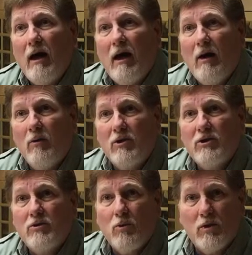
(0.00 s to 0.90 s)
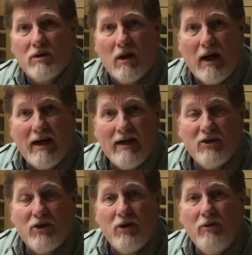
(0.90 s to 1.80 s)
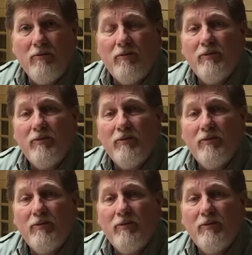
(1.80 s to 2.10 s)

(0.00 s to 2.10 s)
uh, which was a lot easier.